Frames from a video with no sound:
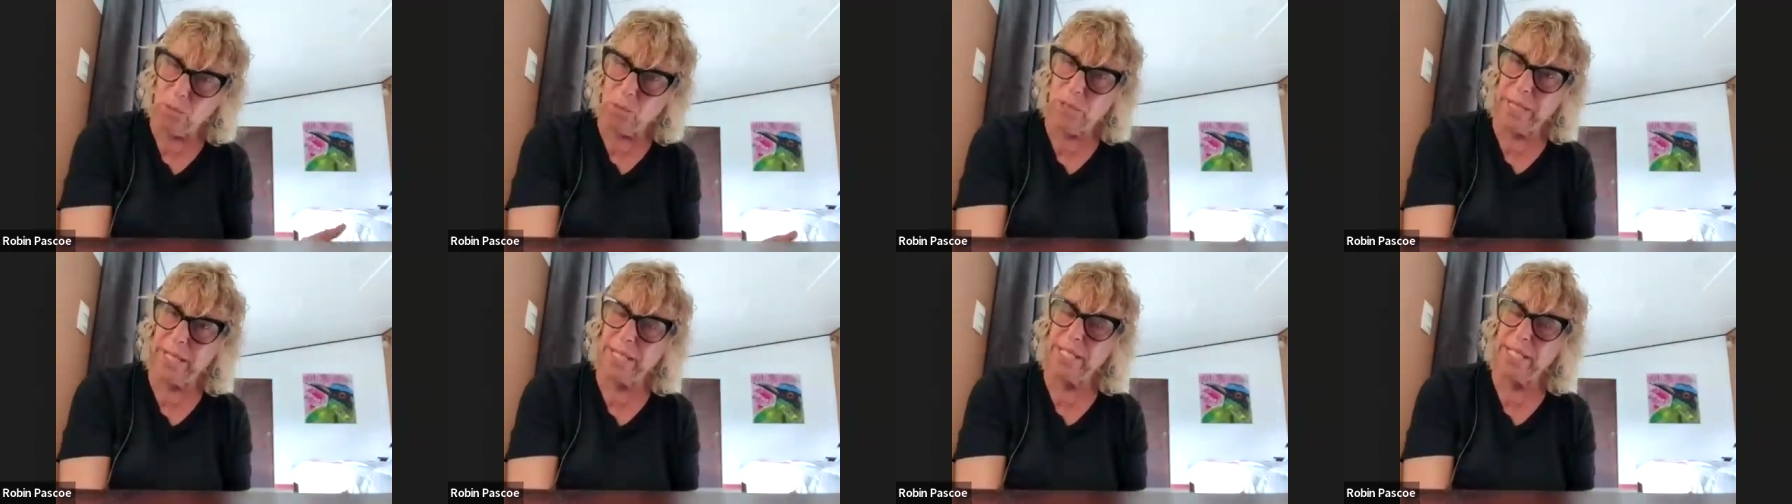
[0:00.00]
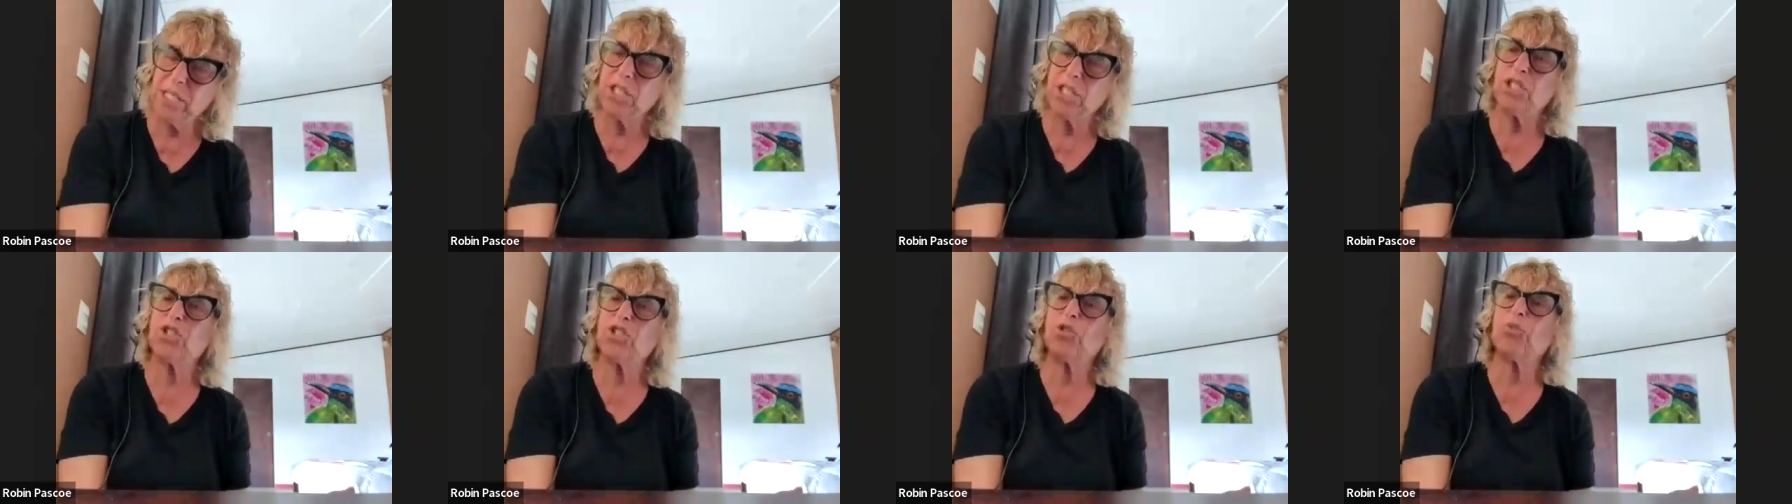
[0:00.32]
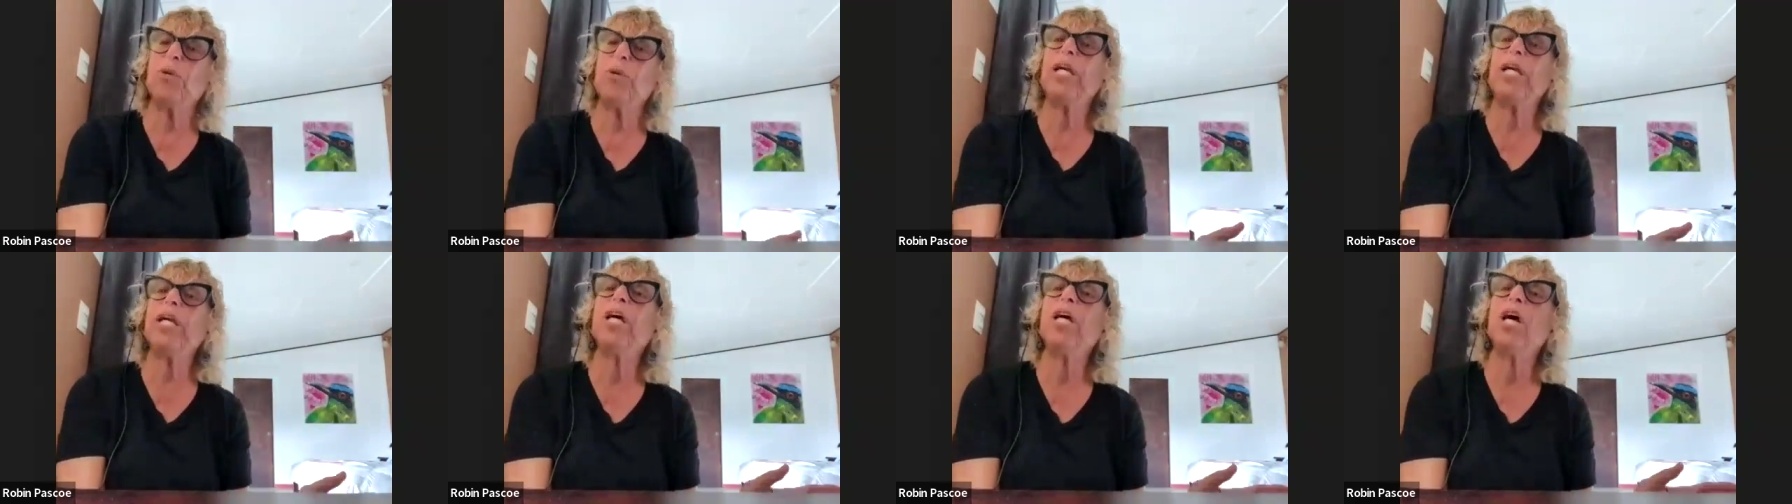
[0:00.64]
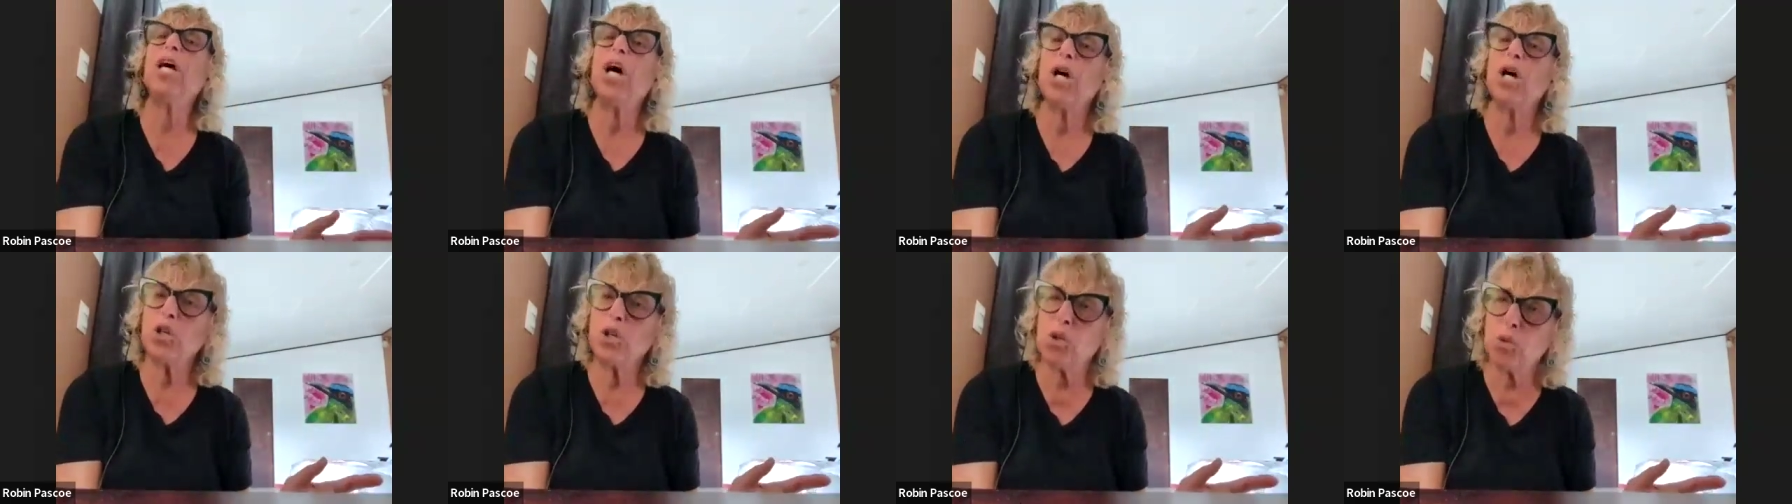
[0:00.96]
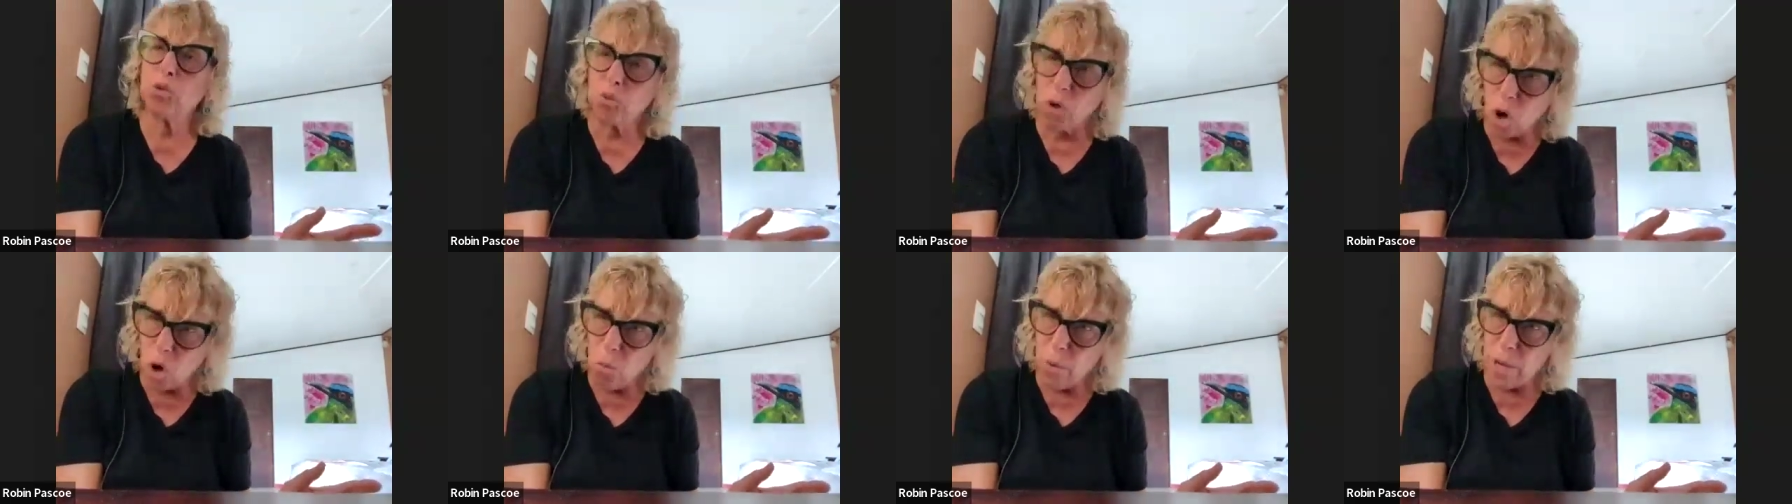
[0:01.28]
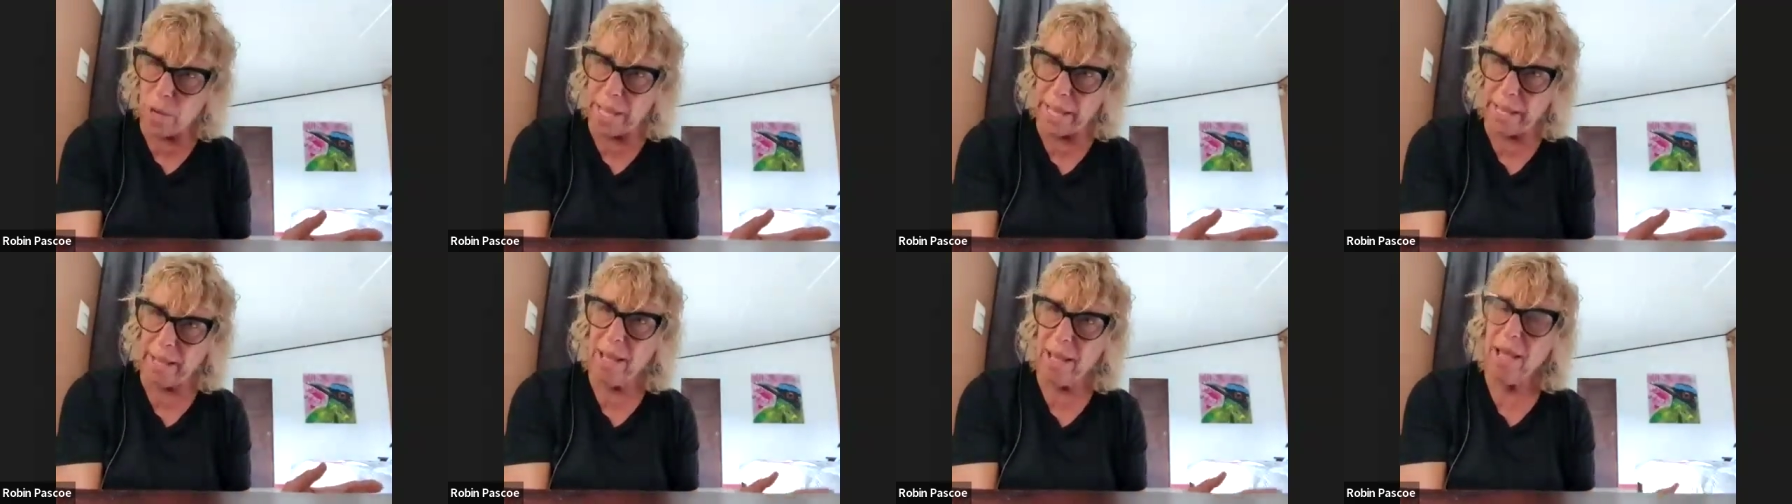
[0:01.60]
we're into tree
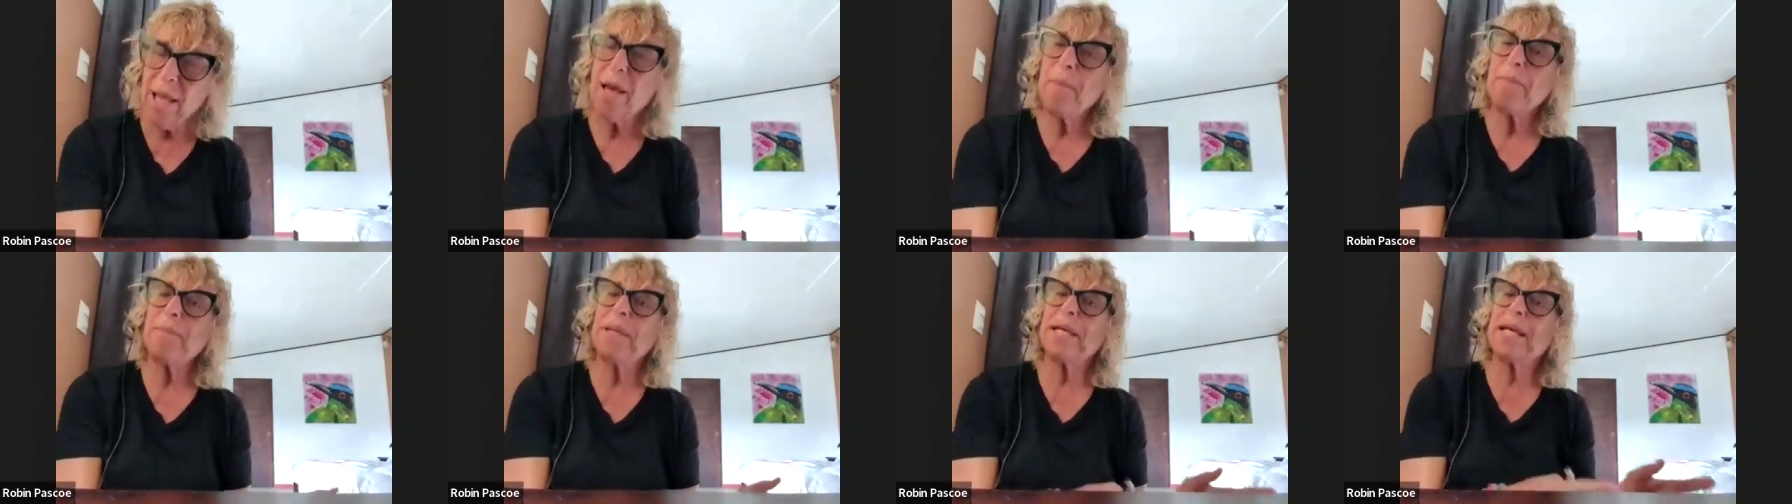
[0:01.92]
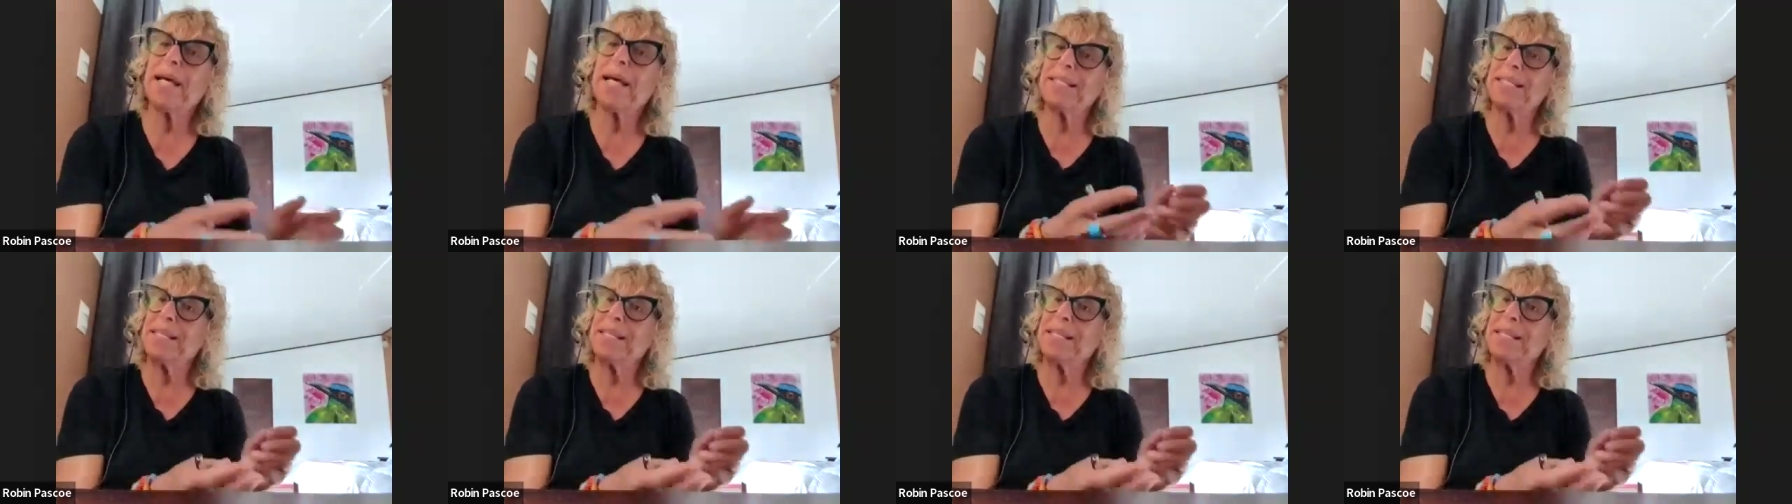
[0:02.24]
growing, because